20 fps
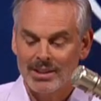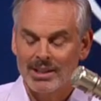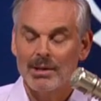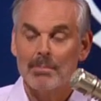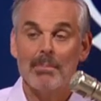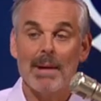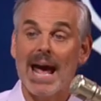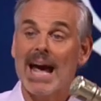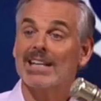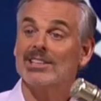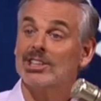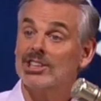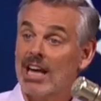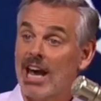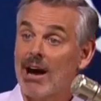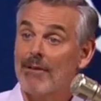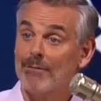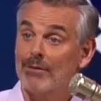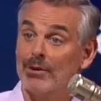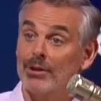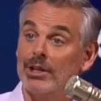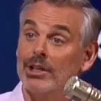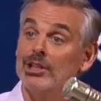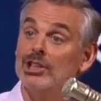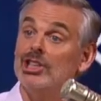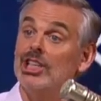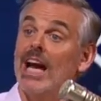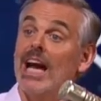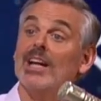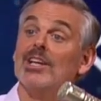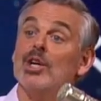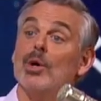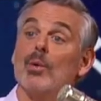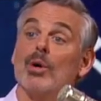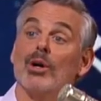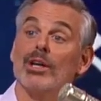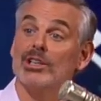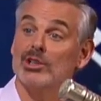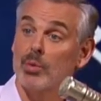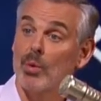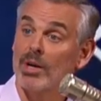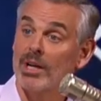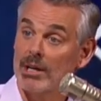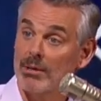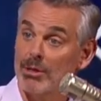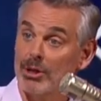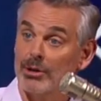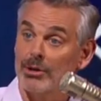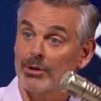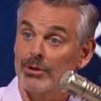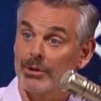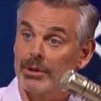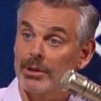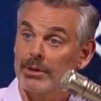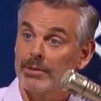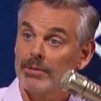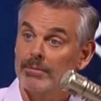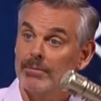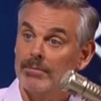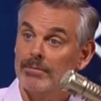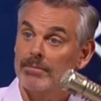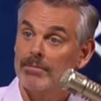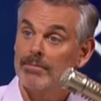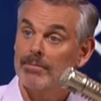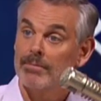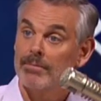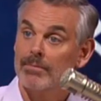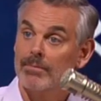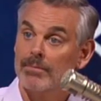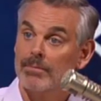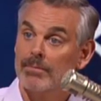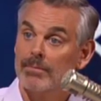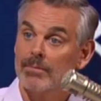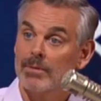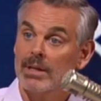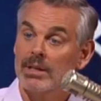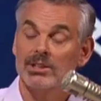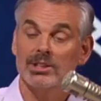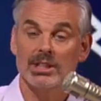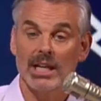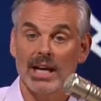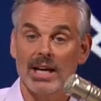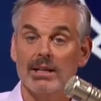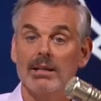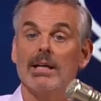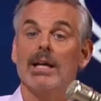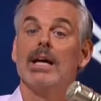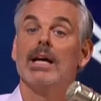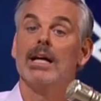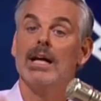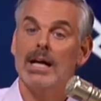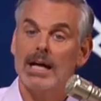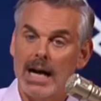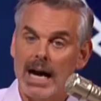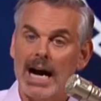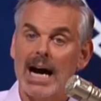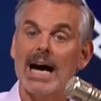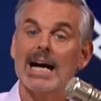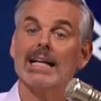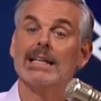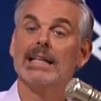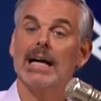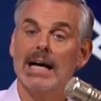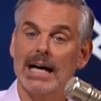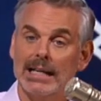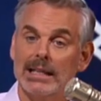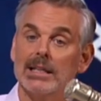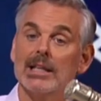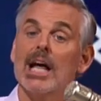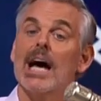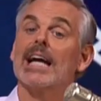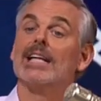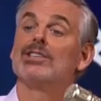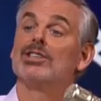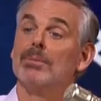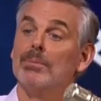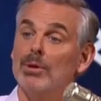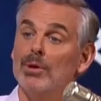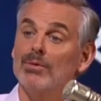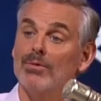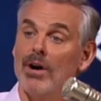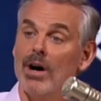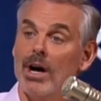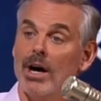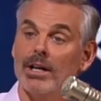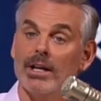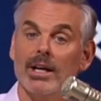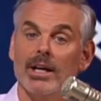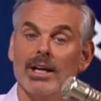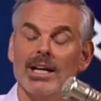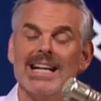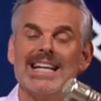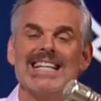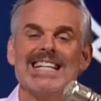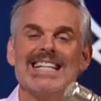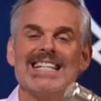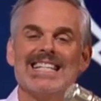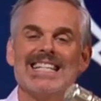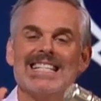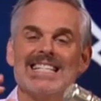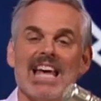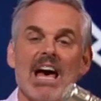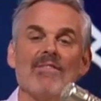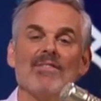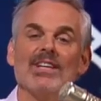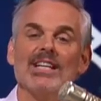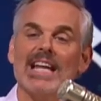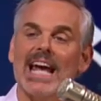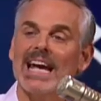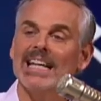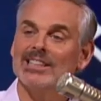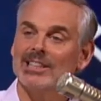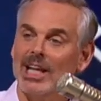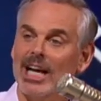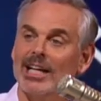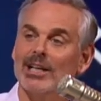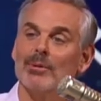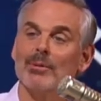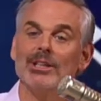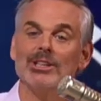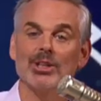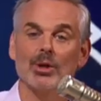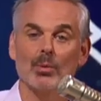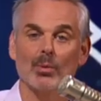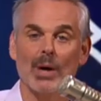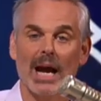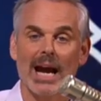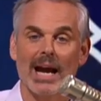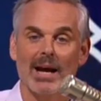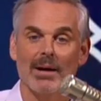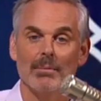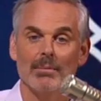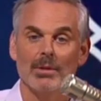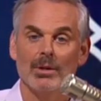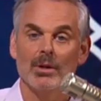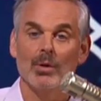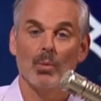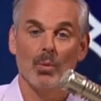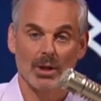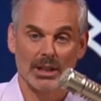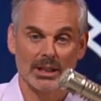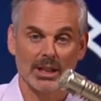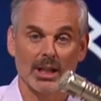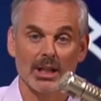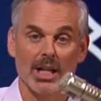Matt Stafford, January 23rd, said I'd, I'd like to move on. Seven days later, he's a Ram. What did the